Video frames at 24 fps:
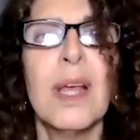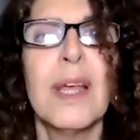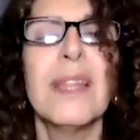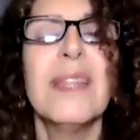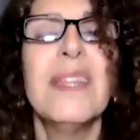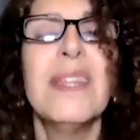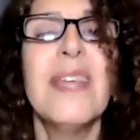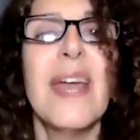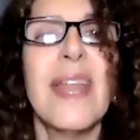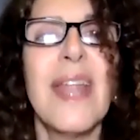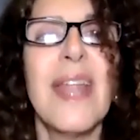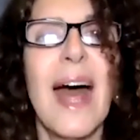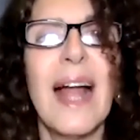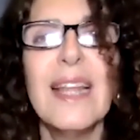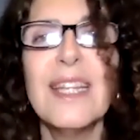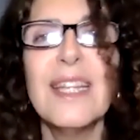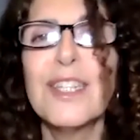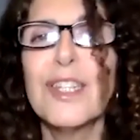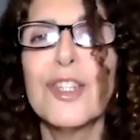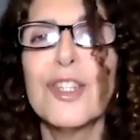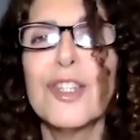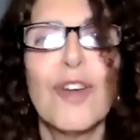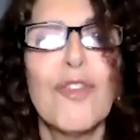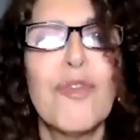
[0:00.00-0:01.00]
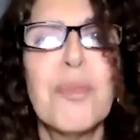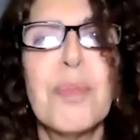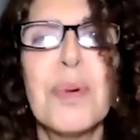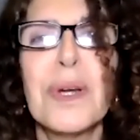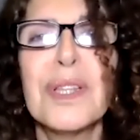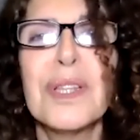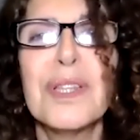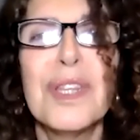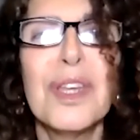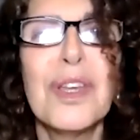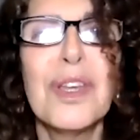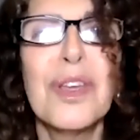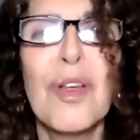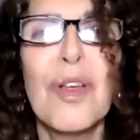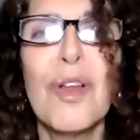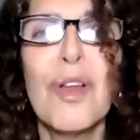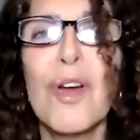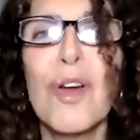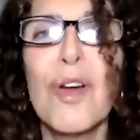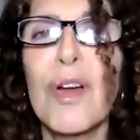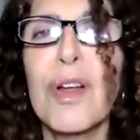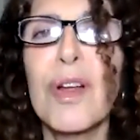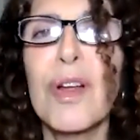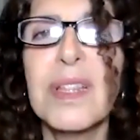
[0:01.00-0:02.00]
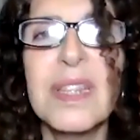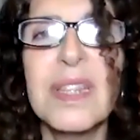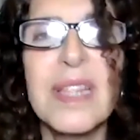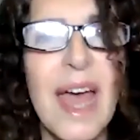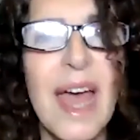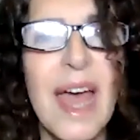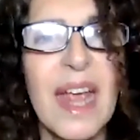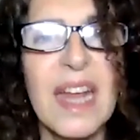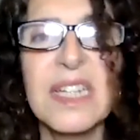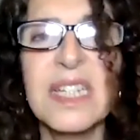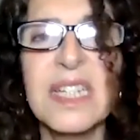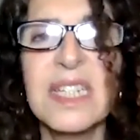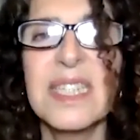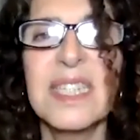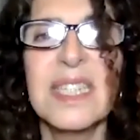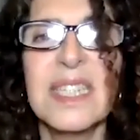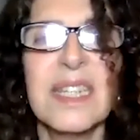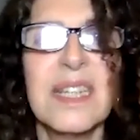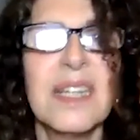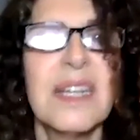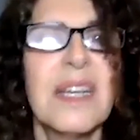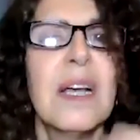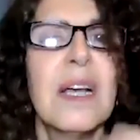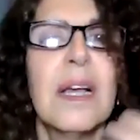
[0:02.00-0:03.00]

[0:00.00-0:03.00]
the analysis of particular texts,